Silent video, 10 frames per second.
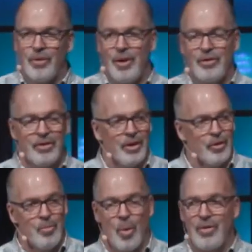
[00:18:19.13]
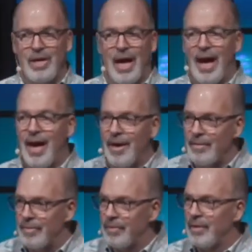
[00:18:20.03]
always a little more than you
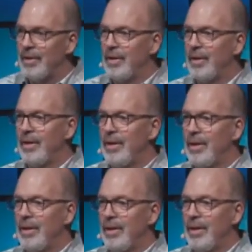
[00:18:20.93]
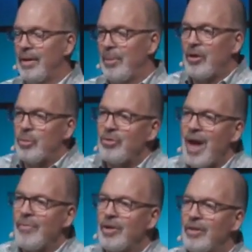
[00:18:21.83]
have. Because it was
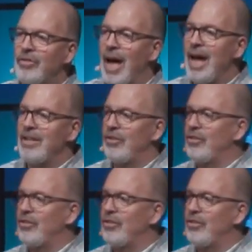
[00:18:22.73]
never designed to